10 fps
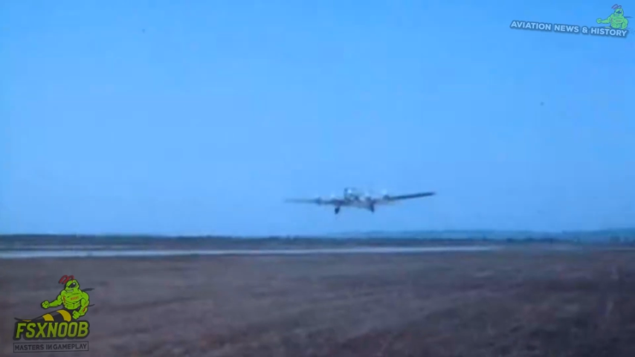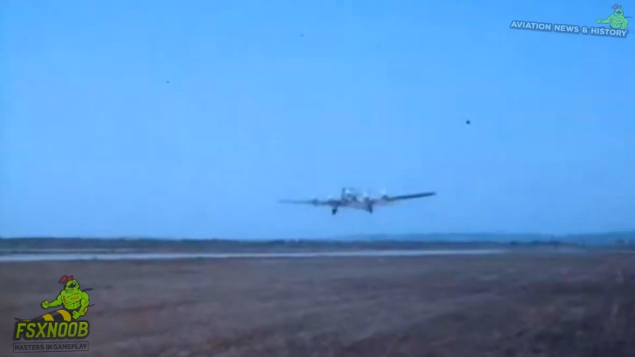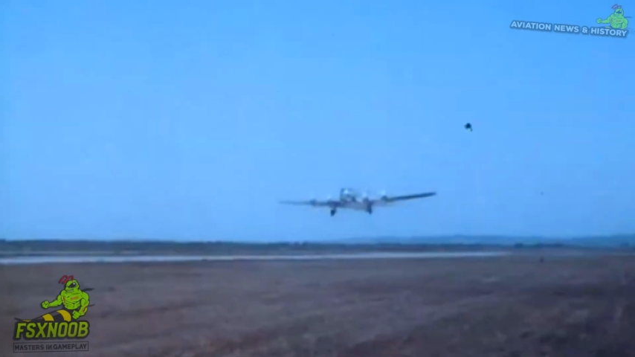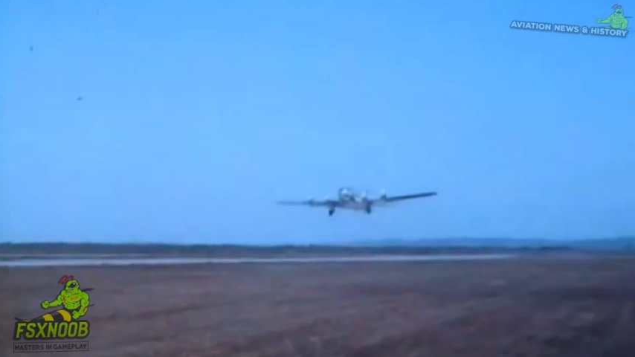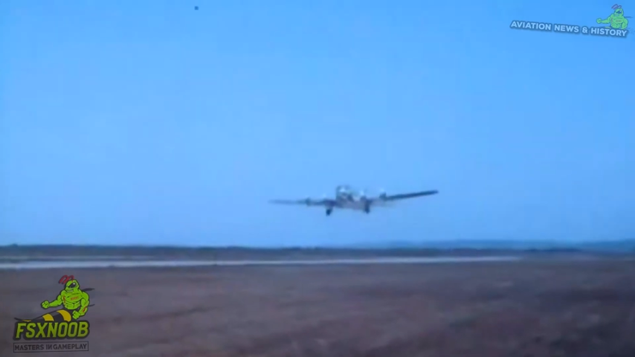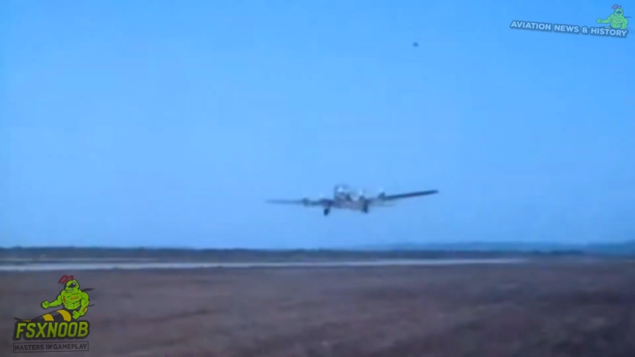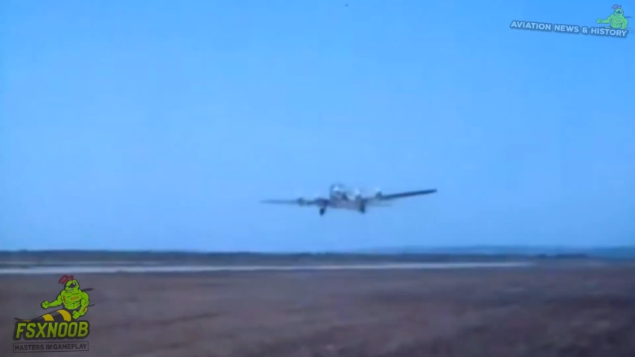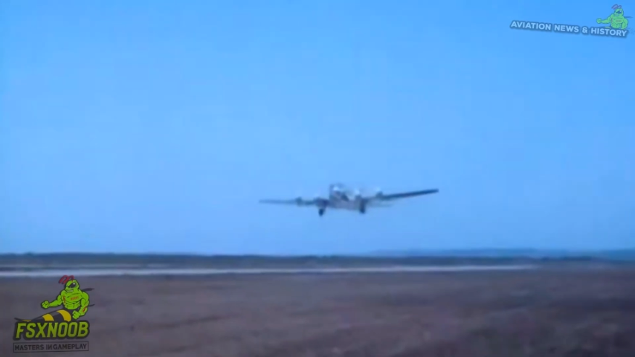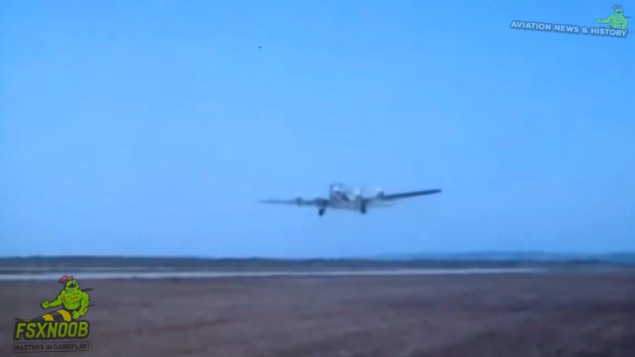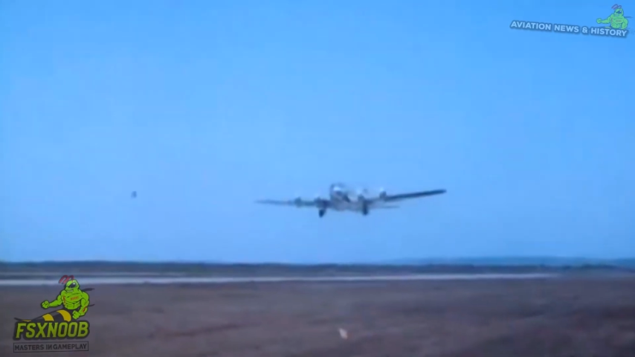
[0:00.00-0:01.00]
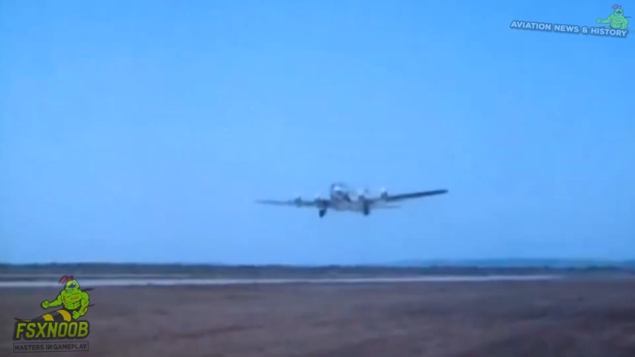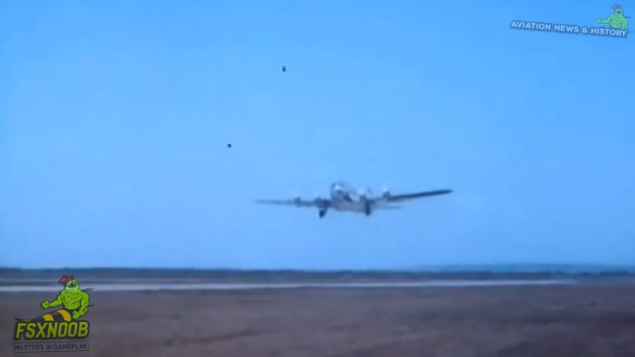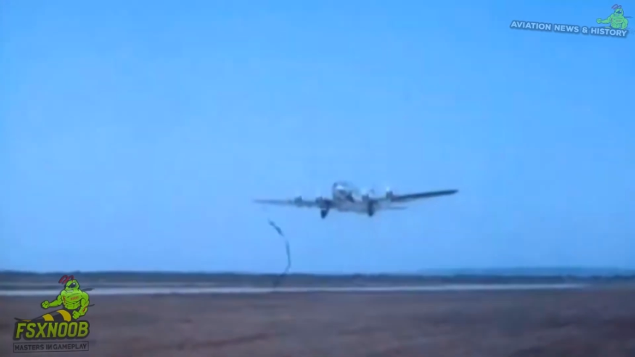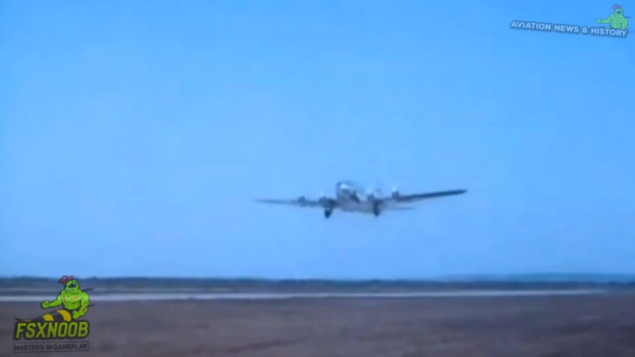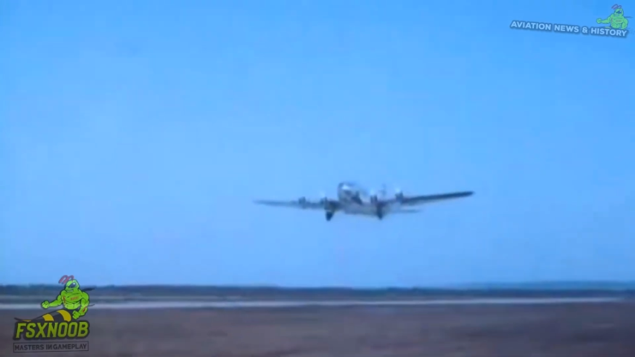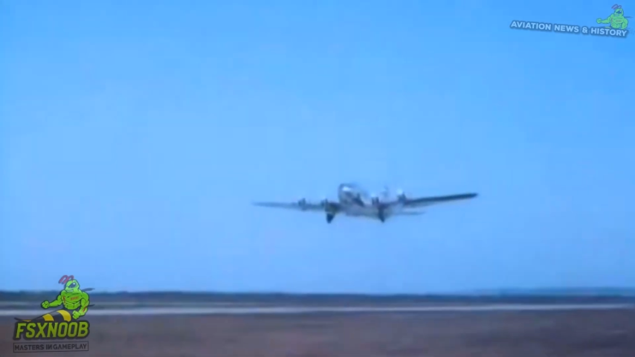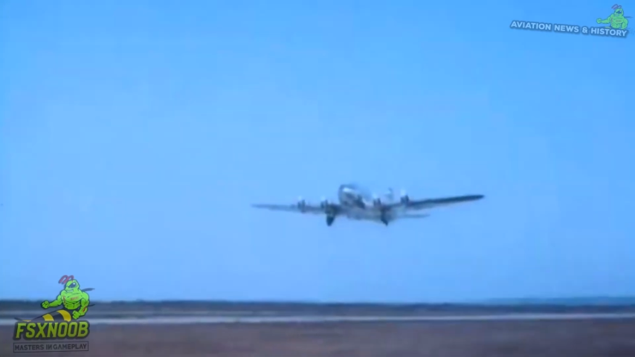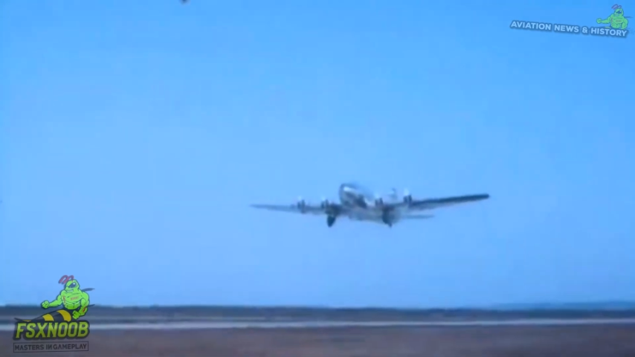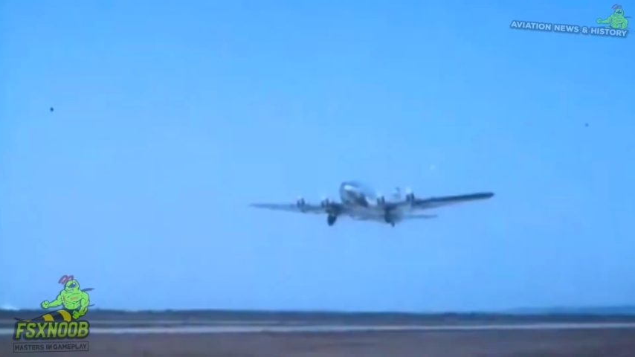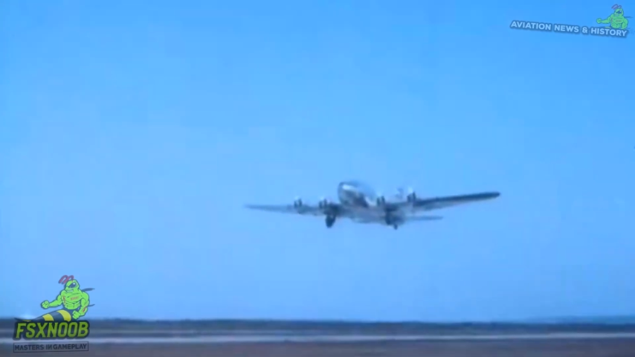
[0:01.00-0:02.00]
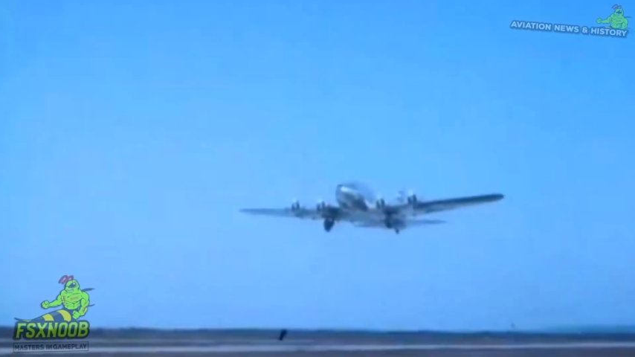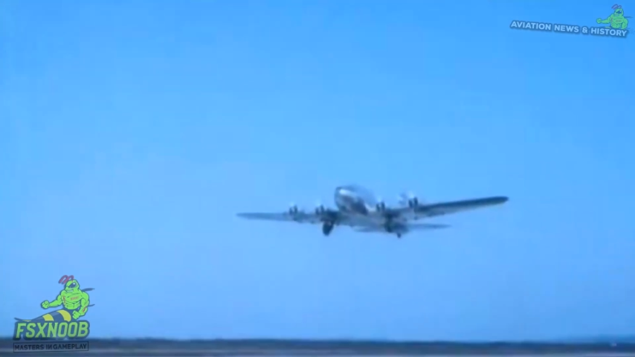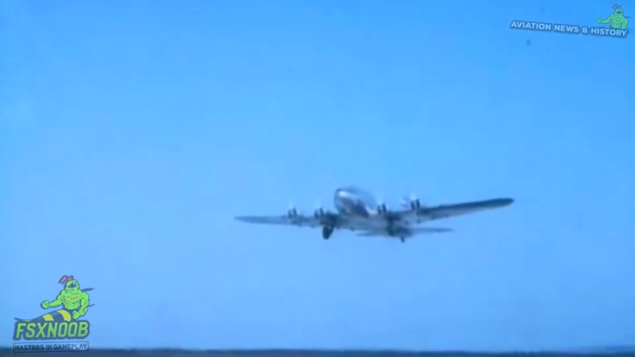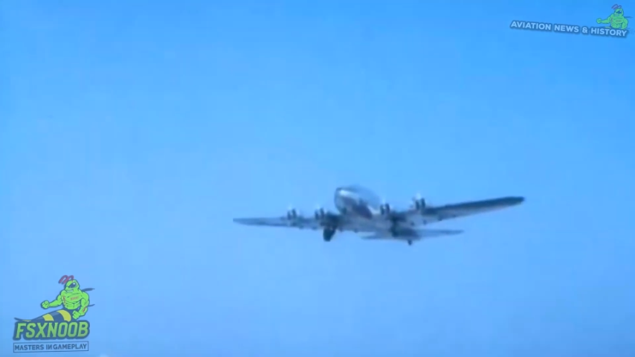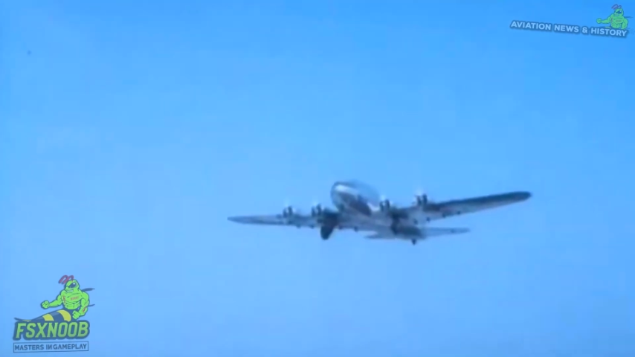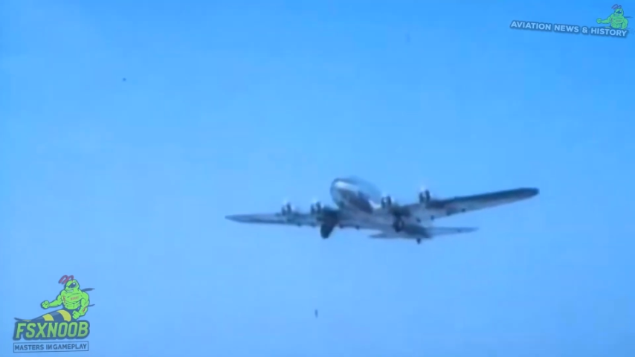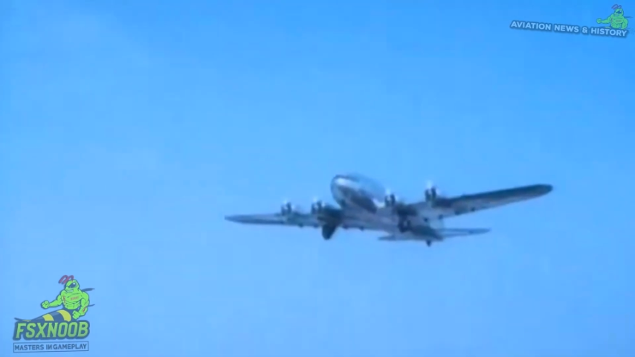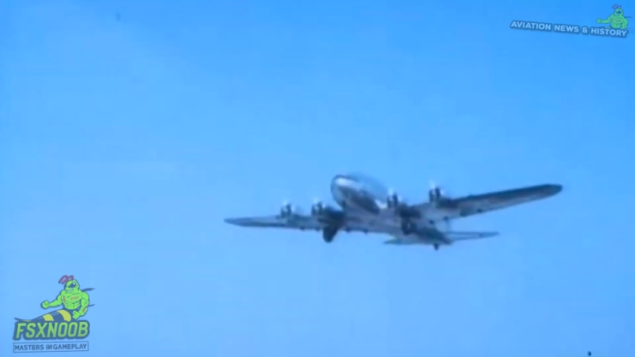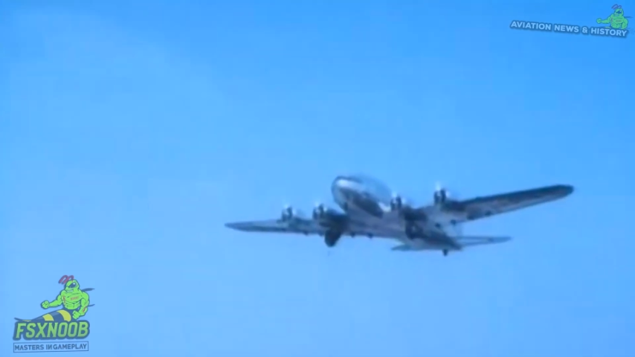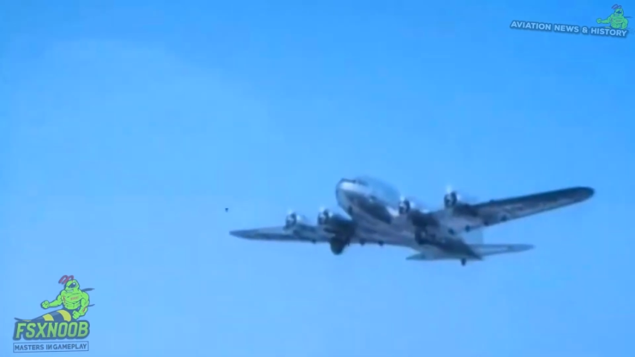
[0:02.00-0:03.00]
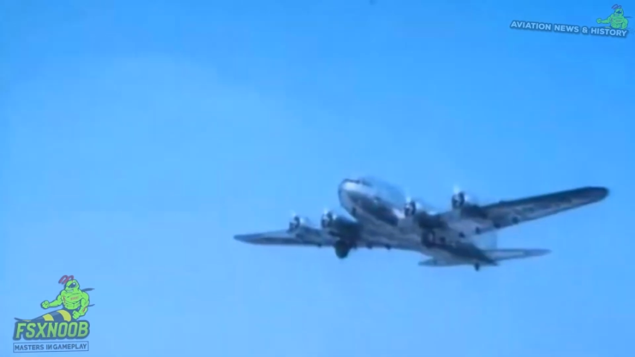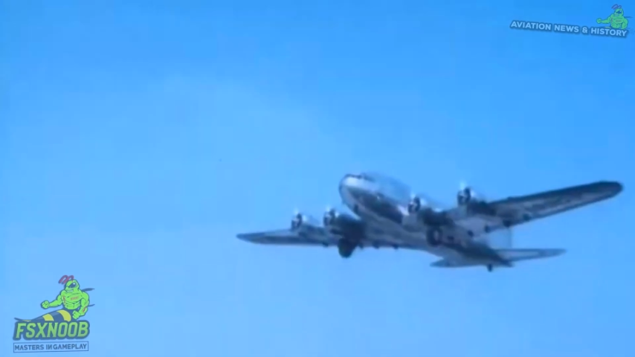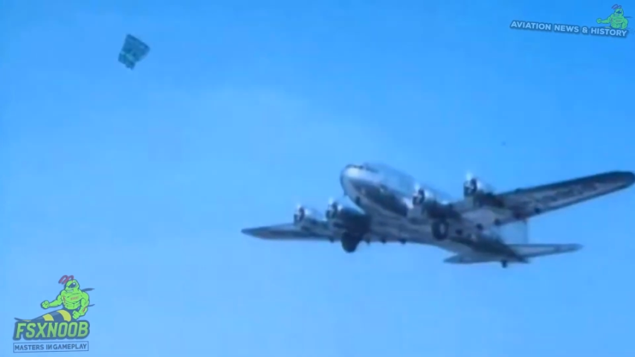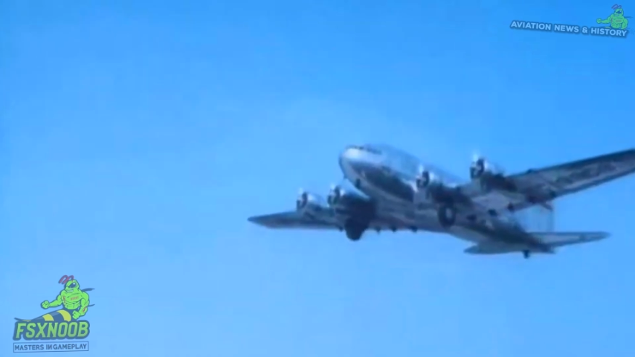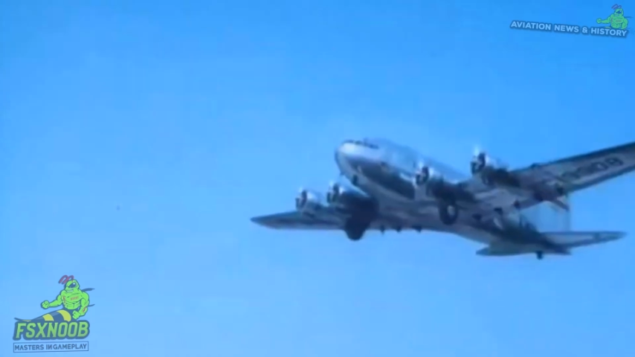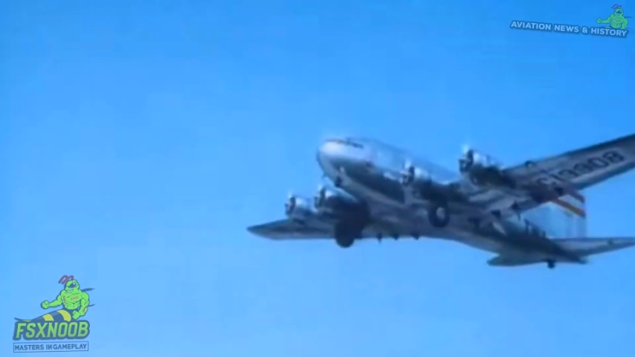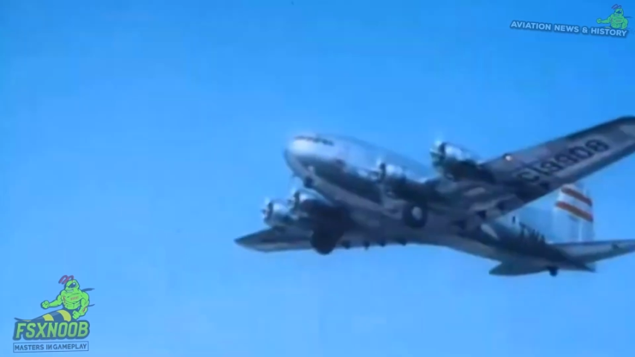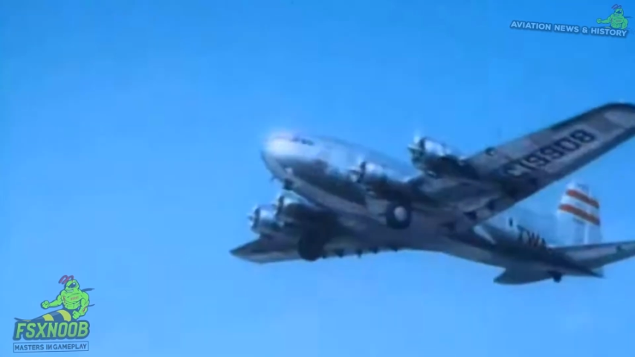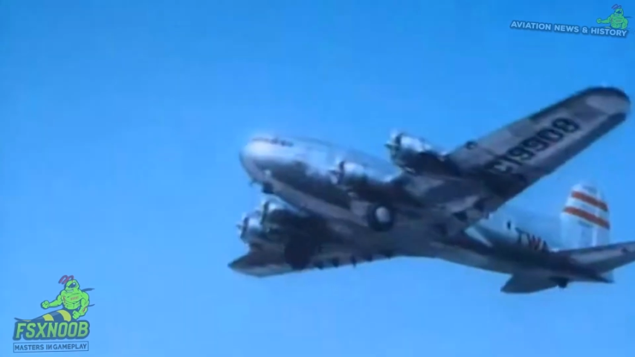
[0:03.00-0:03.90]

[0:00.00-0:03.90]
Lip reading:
[unreadable: no face in view]